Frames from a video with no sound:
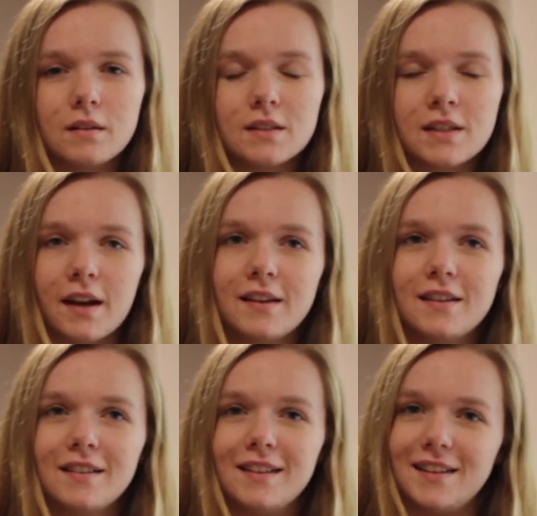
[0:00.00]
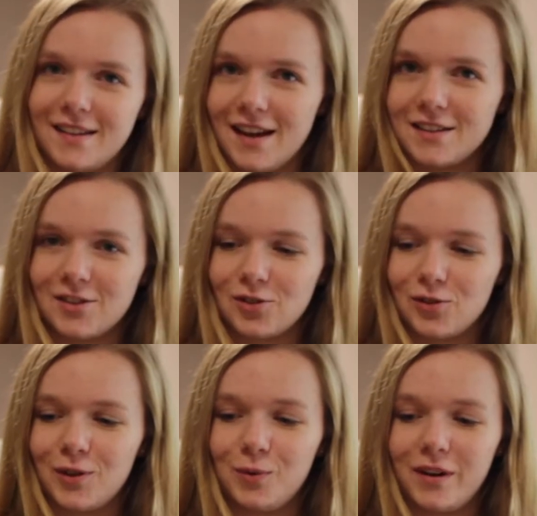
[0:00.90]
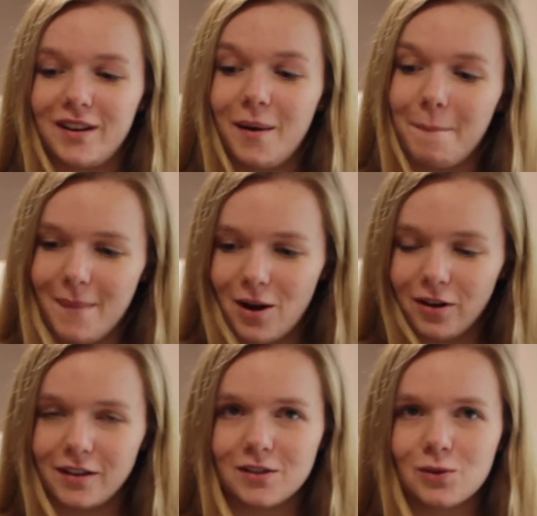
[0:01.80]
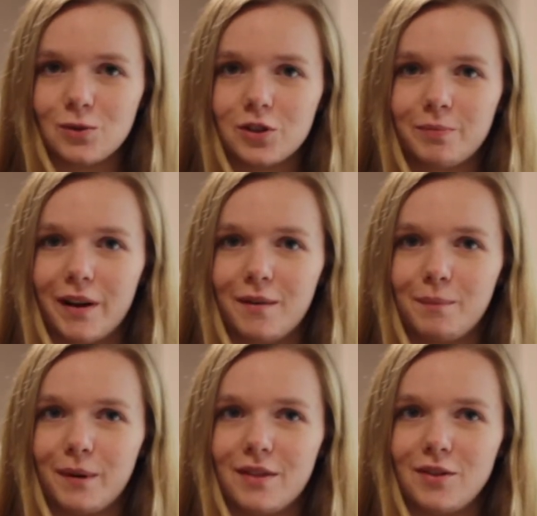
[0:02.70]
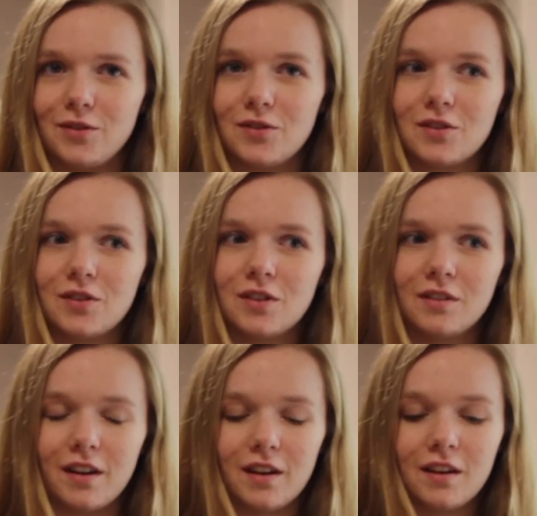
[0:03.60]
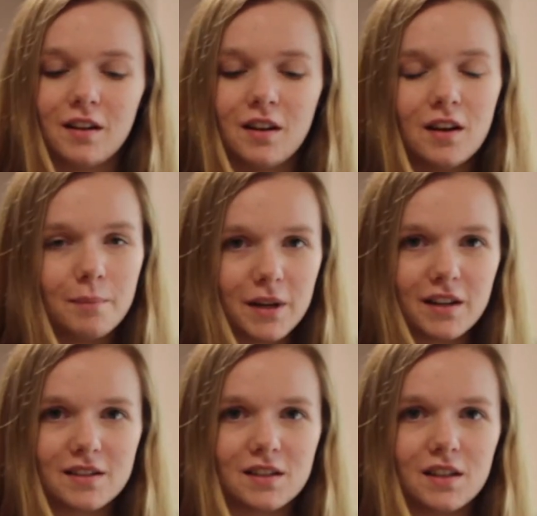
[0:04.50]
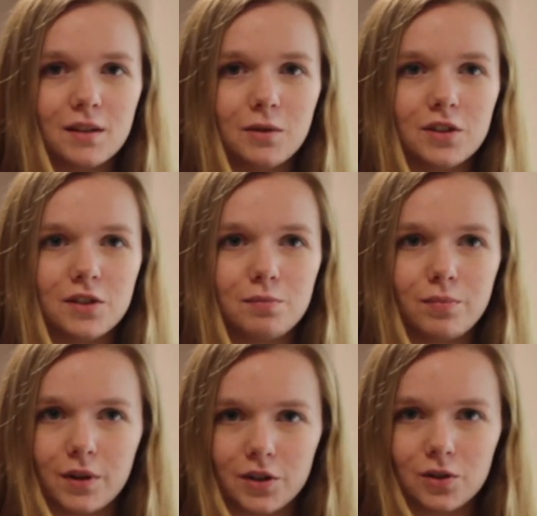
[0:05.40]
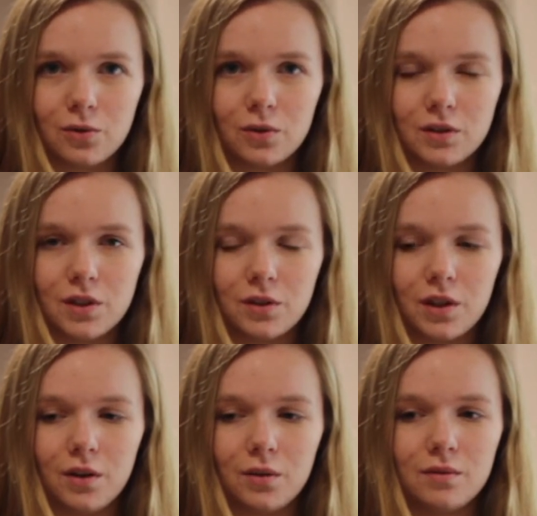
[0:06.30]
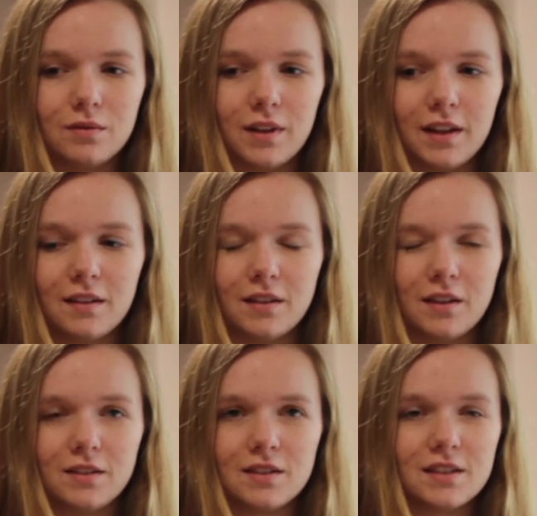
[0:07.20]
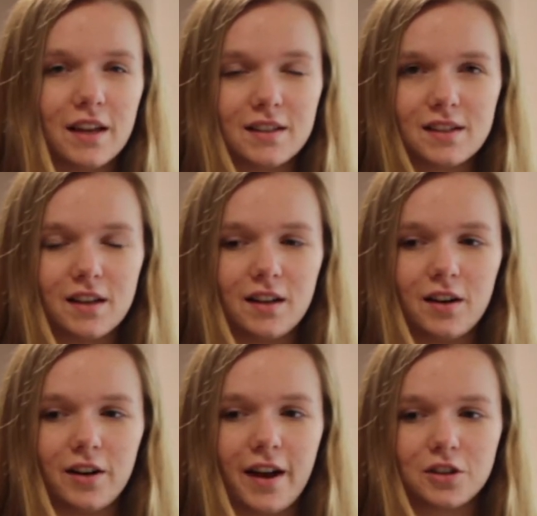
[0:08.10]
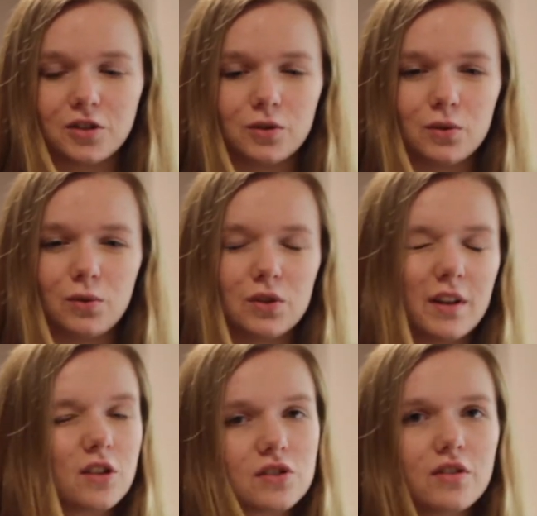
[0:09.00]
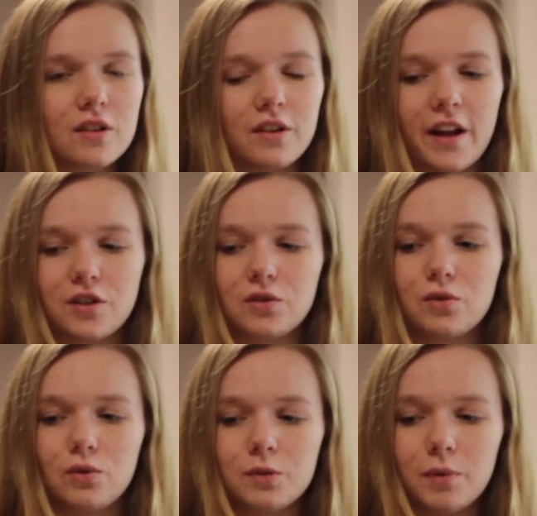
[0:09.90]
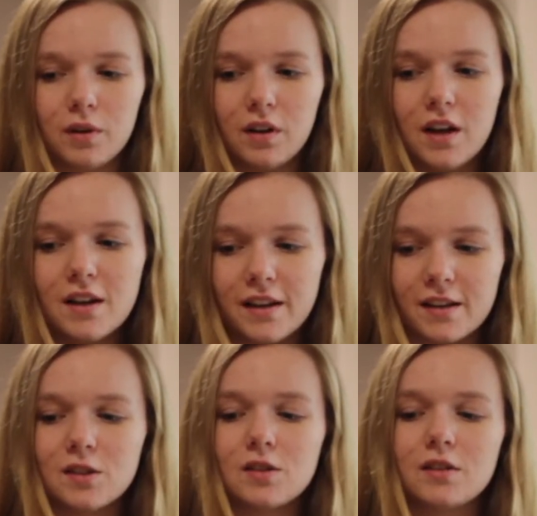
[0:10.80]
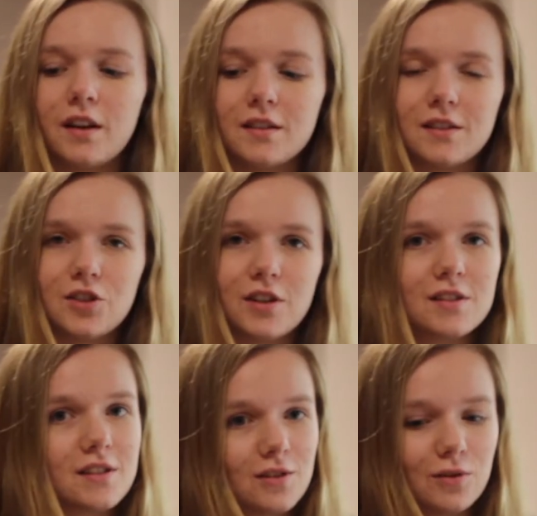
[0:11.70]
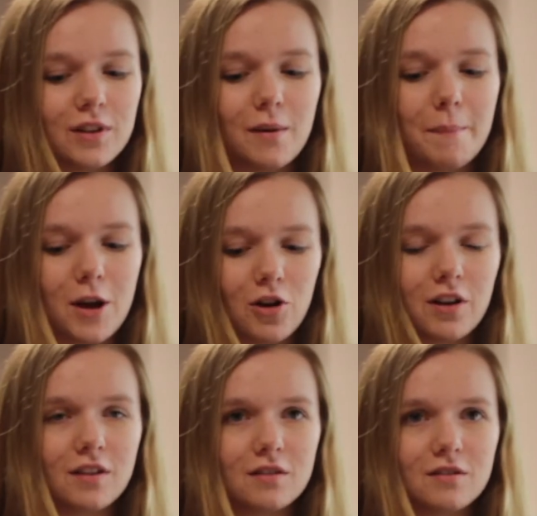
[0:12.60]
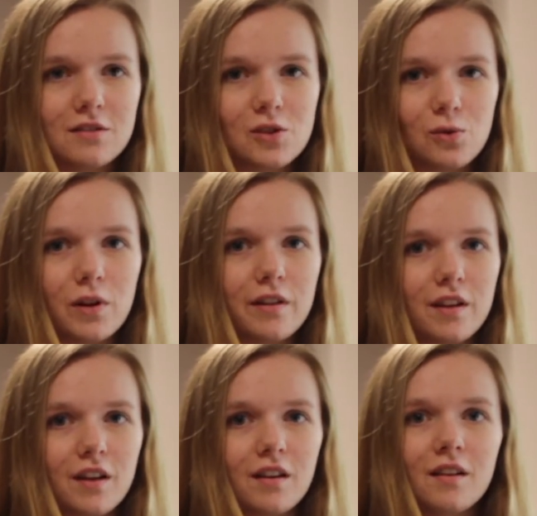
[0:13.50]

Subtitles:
Technically, yes, there's only one American school in Japan, but there's like BST, which is British school in Tokyo. Like there's Seisen International School, so like there's other international schools, but yes, ASIJ is the only American school, I think.